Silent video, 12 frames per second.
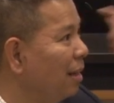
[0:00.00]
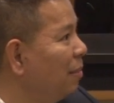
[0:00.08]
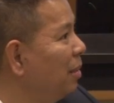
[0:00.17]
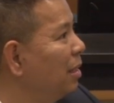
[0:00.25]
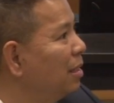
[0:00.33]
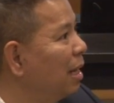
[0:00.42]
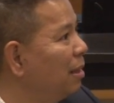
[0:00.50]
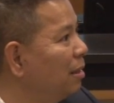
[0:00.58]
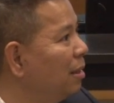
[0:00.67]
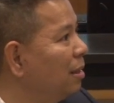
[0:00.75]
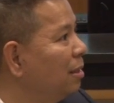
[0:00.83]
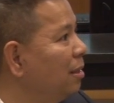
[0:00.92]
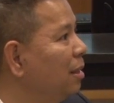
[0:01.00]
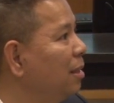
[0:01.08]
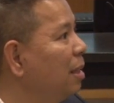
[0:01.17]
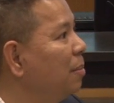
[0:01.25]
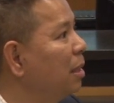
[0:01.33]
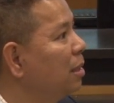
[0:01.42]
I mean, does that does does
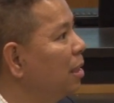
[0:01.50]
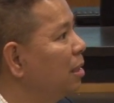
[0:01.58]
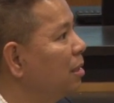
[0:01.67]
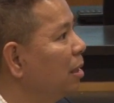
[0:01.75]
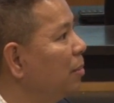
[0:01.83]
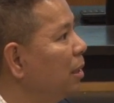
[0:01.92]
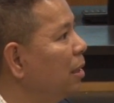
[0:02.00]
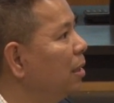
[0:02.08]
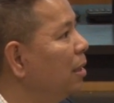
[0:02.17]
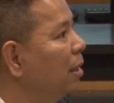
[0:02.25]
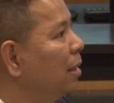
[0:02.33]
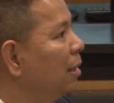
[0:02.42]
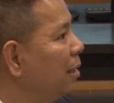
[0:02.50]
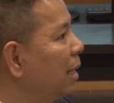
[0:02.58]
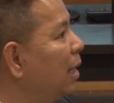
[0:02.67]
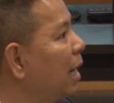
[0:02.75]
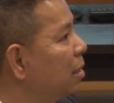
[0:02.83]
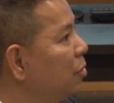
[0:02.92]
that make sense? I mean, does
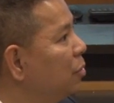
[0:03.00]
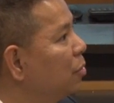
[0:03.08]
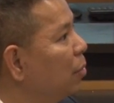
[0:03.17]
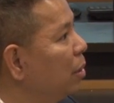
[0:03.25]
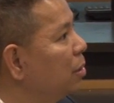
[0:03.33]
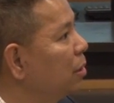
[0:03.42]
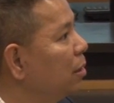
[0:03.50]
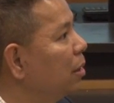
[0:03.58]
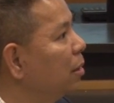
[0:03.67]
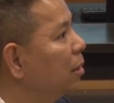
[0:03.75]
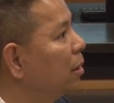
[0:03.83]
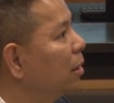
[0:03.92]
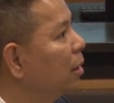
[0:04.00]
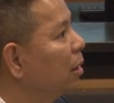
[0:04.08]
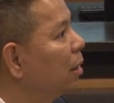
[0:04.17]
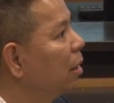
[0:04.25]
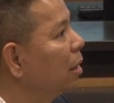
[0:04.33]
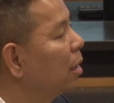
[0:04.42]
that answer your question?
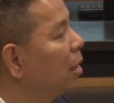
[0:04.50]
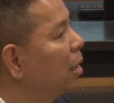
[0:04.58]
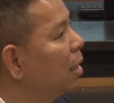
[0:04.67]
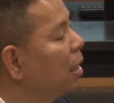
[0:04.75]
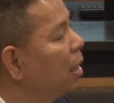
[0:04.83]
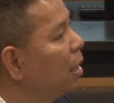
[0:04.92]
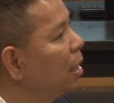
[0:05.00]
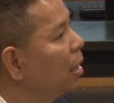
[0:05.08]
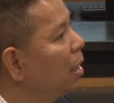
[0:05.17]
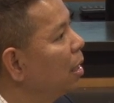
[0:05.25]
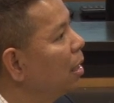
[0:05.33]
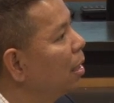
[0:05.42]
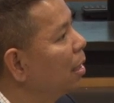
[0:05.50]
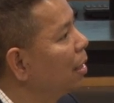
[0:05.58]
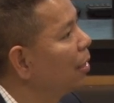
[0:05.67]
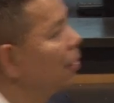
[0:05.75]
Sort of. Um, I